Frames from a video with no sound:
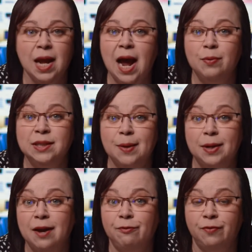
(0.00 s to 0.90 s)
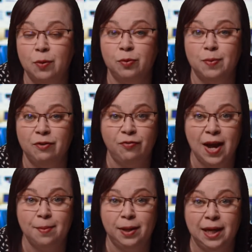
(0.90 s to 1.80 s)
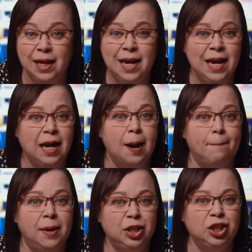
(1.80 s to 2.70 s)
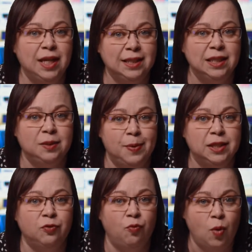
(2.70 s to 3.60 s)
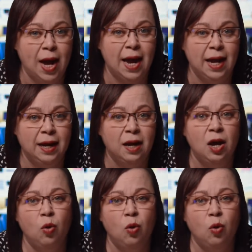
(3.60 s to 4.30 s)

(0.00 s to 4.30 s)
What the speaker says: I was able to have fun with my family in a much less expensive way